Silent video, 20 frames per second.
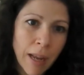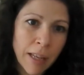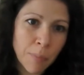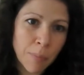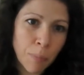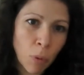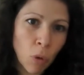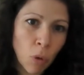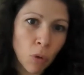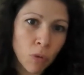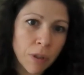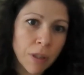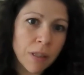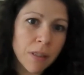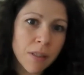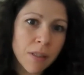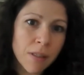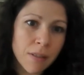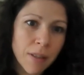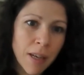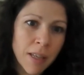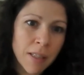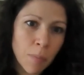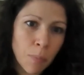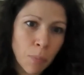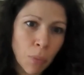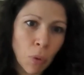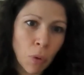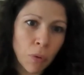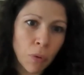It's porous. It's a
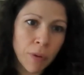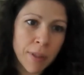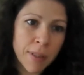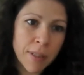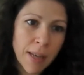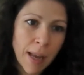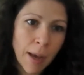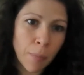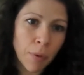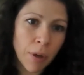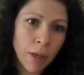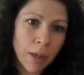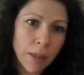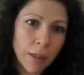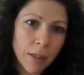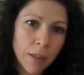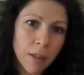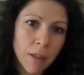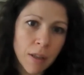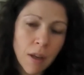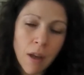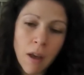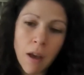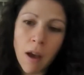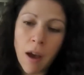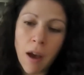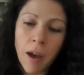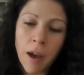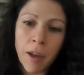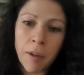porous network.
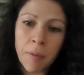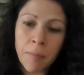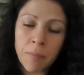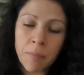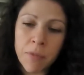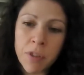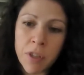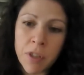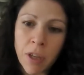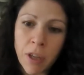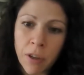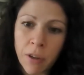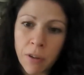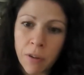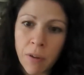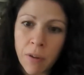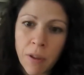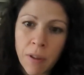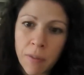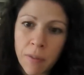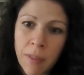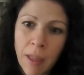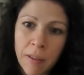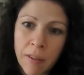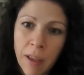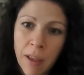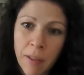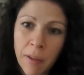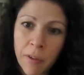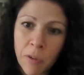So
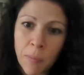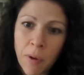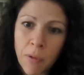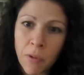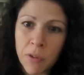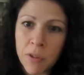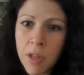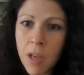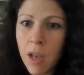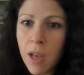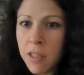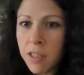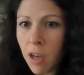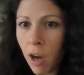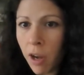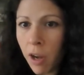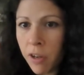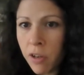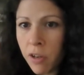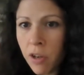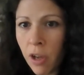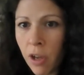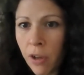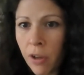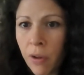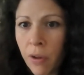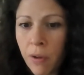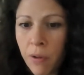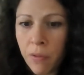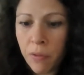that's my thoughts. So I
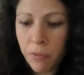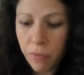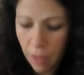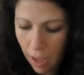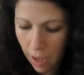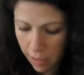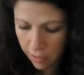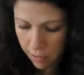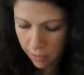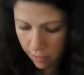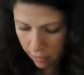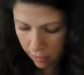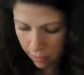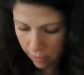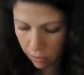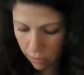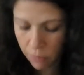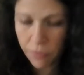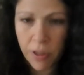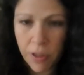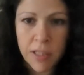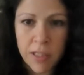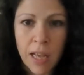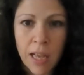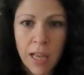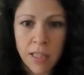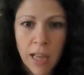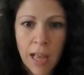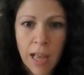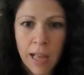know that Sylvia's
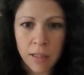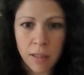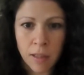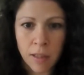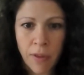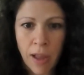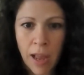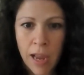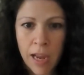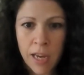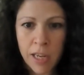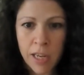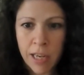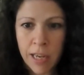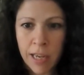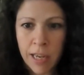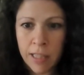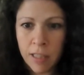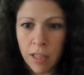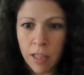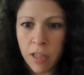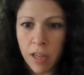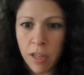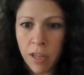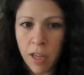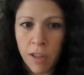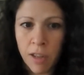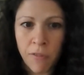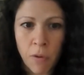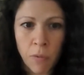had a hand up for ages. I don't
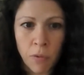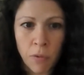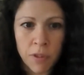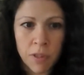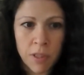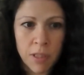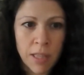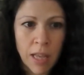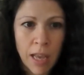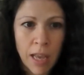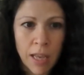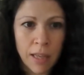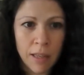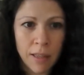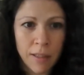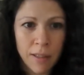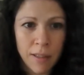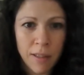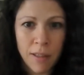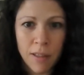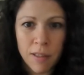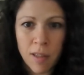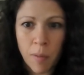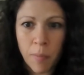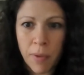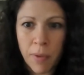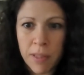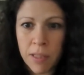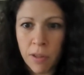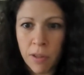know if you want to say
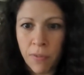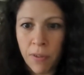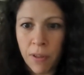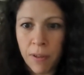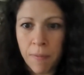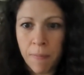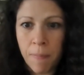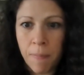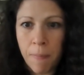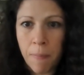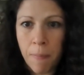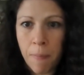something, Sylvia.